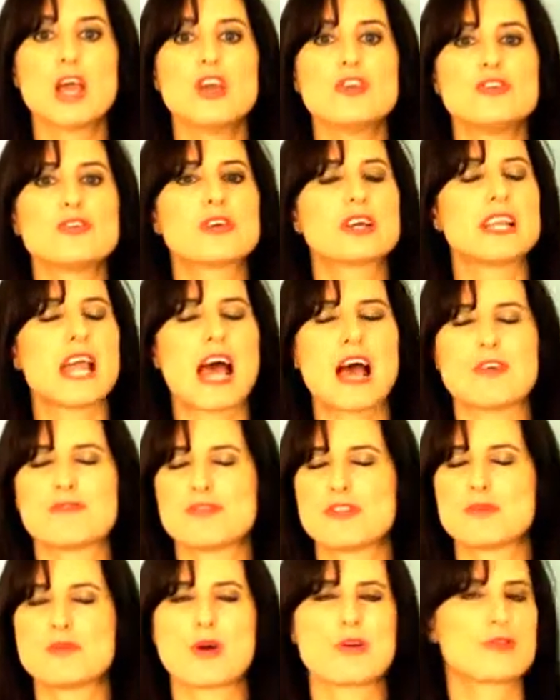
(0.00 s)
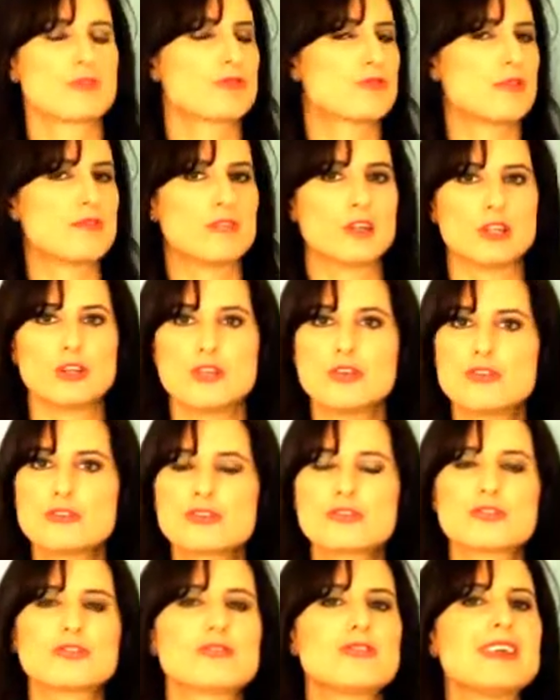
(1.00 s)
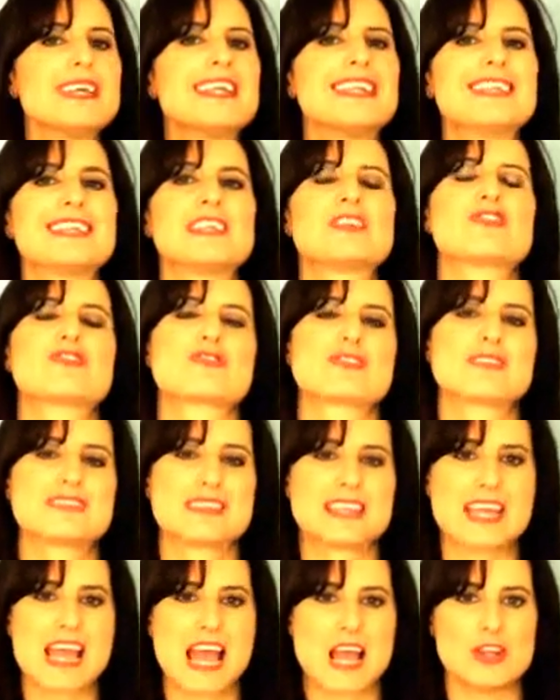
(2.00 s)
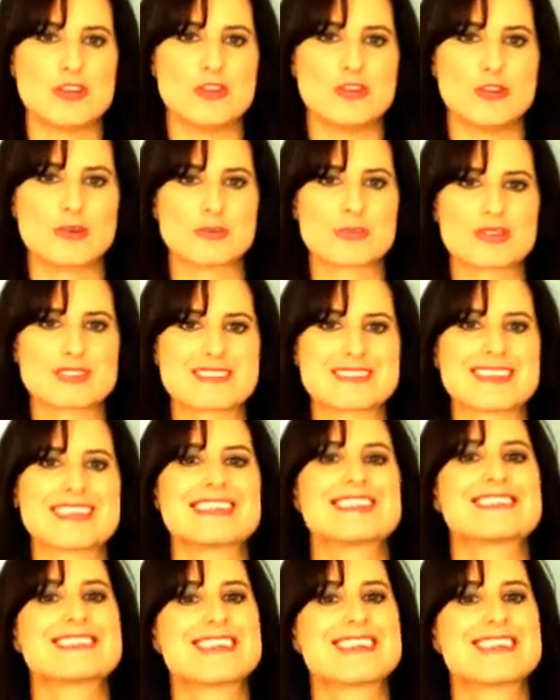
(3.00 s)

You can have the most revolutionary literacy and numeracy